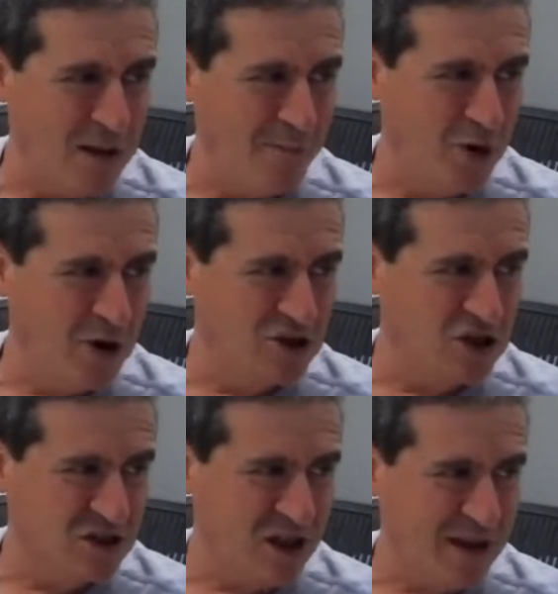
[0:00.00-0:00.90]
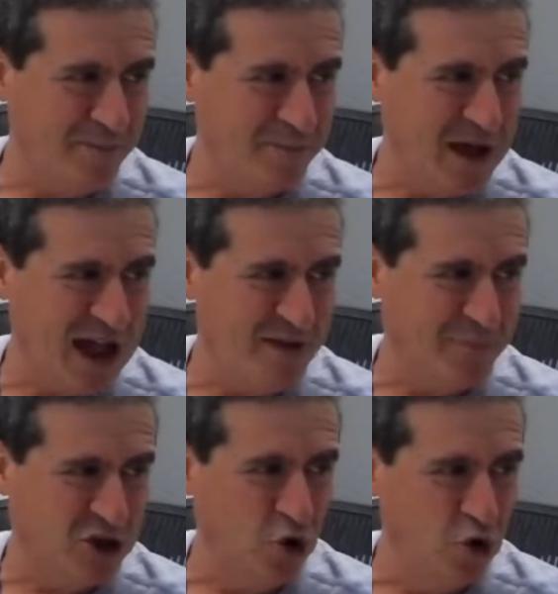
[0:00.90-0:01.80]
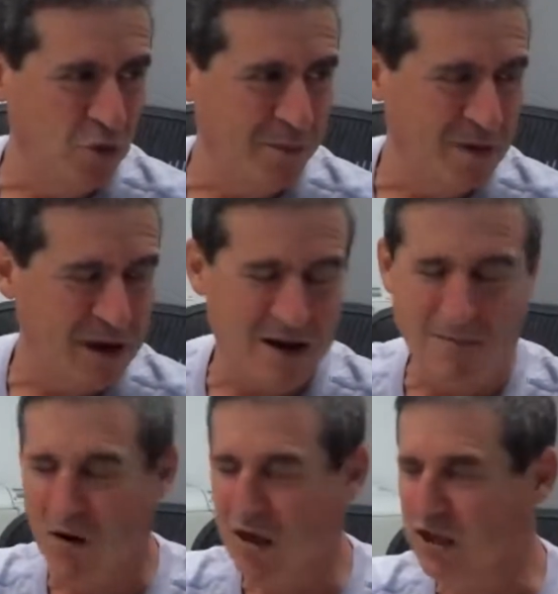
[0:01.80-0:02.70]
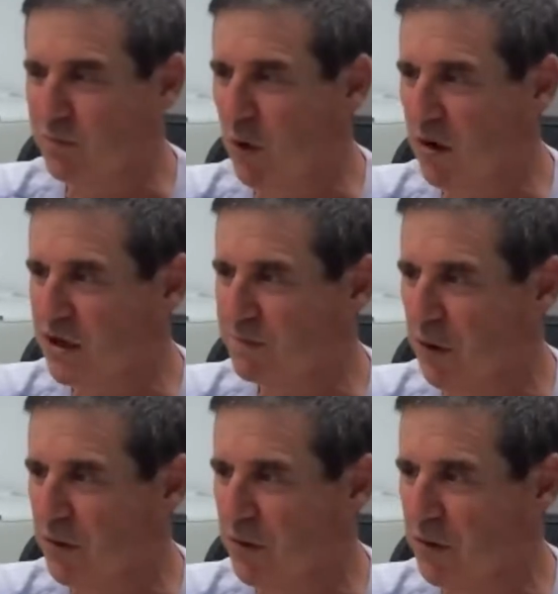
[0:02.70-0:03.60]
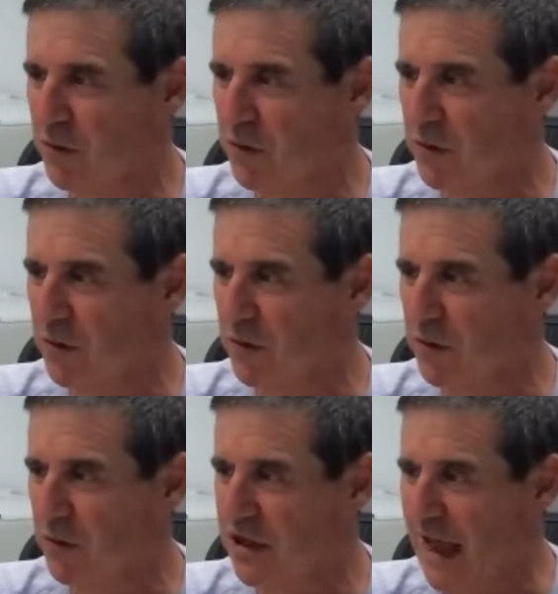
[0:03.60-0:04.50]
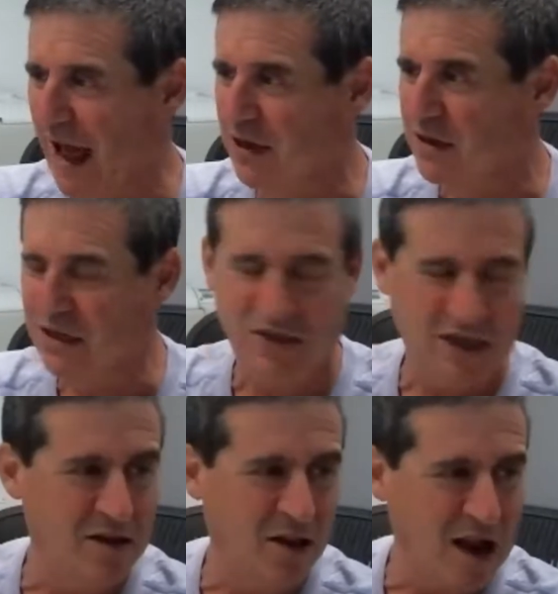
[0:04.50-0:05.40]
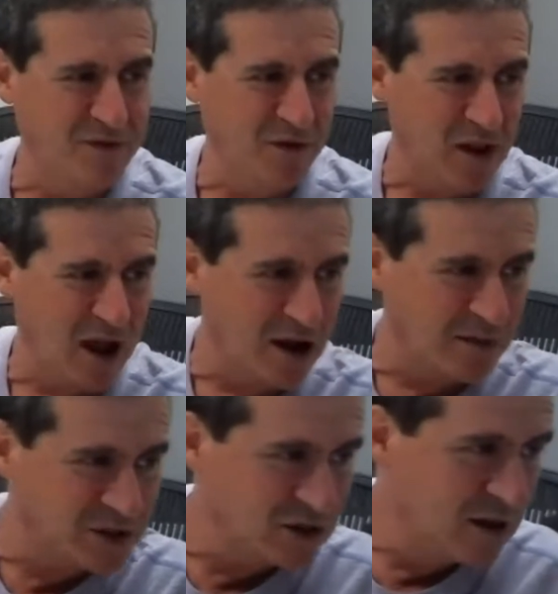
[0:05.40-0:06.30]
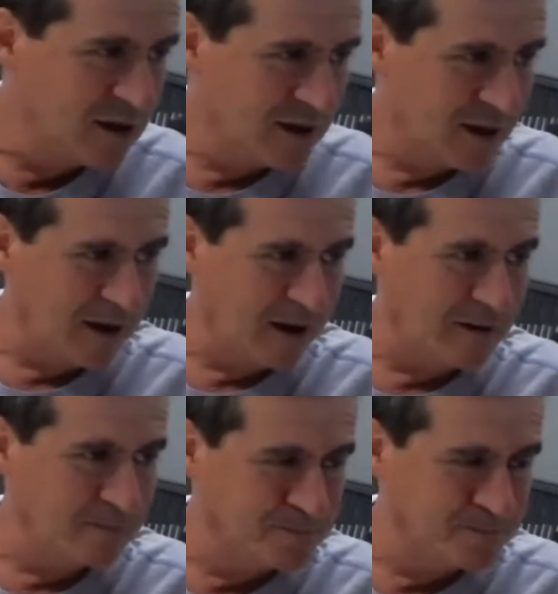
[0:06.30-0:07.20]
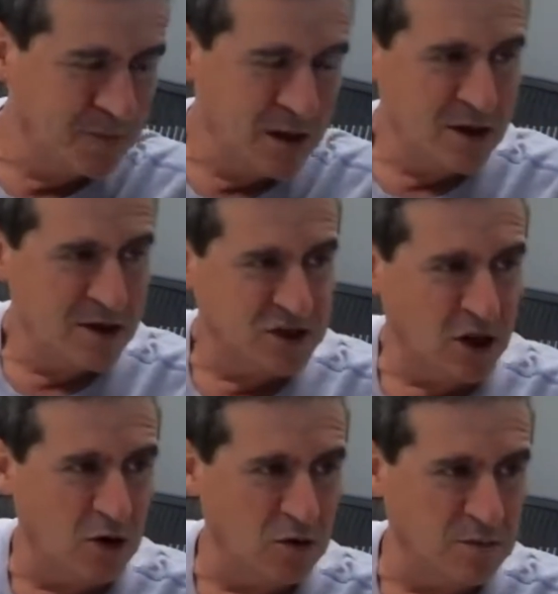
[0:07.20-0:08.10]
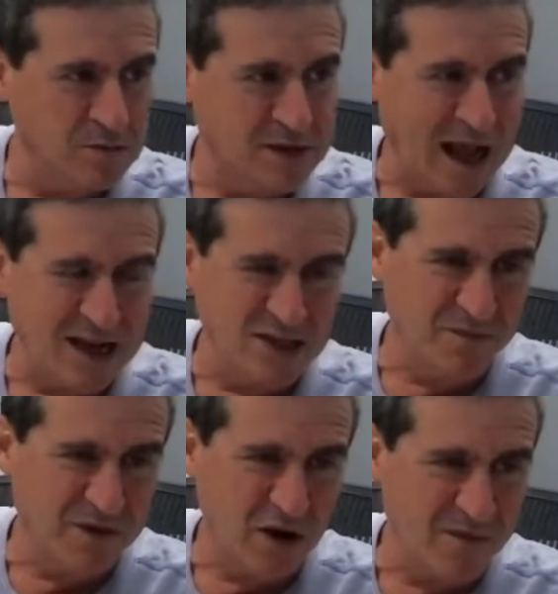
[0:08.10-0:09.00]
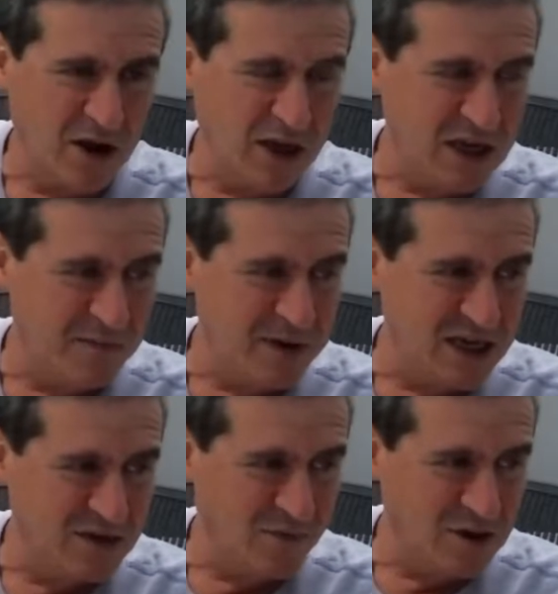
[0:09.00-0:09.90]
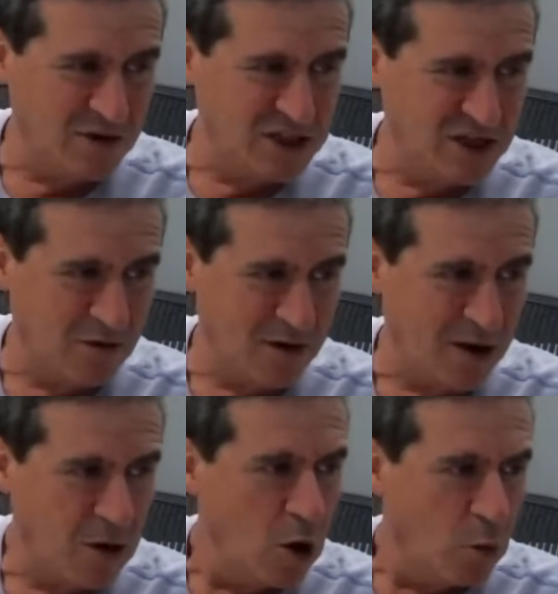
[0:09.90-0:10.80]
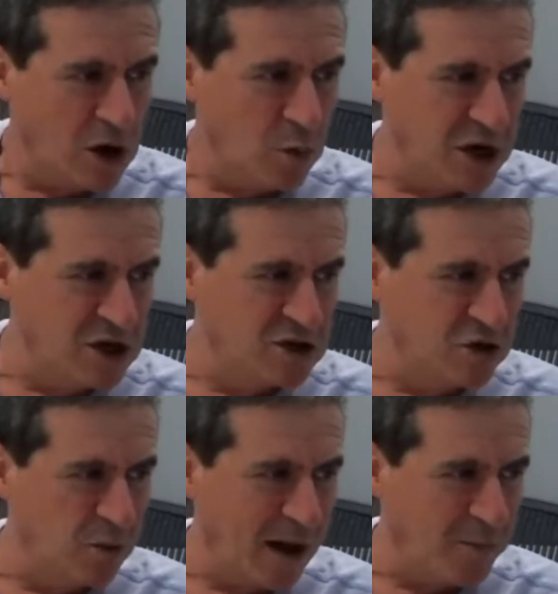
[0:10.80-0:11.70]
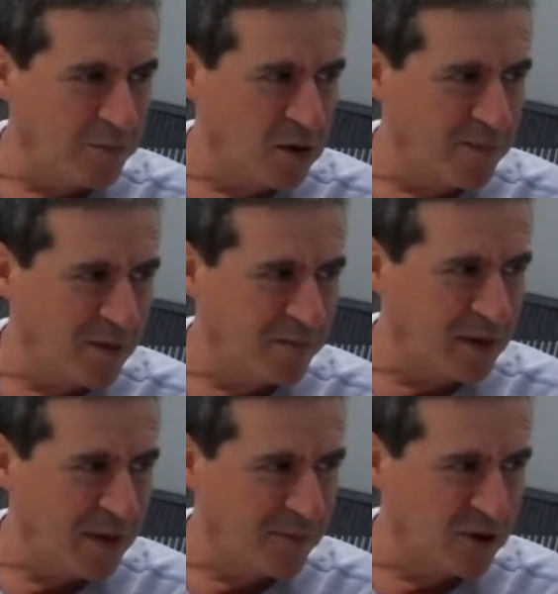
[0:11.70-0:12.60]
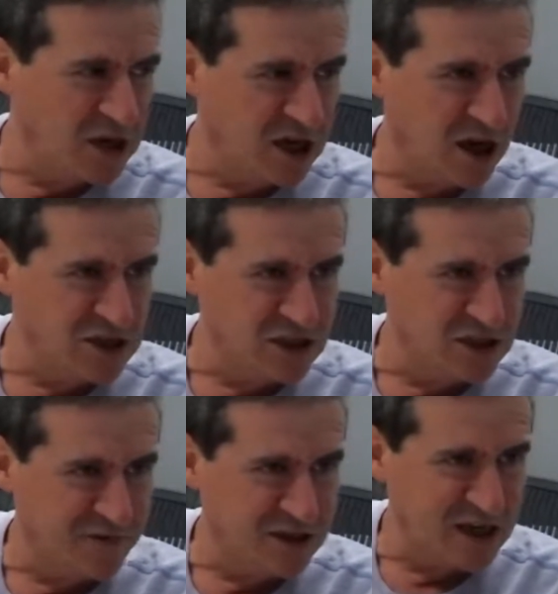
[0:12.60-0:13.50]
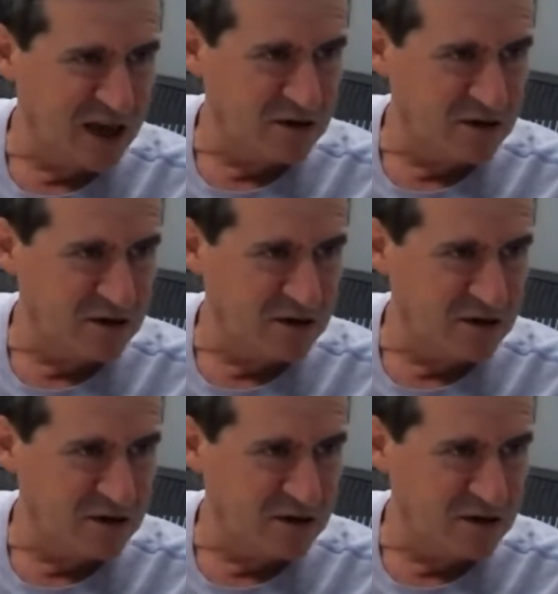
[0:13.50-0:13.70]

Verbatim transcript: I'm putting just like I have Batum and Marcus Morris both in the captain in, in a lot of different lineups. Mm-hmm. Um, so that is a very very key piece of whether he's in or out. What what do you do about about about Boogie Cousins if he's out?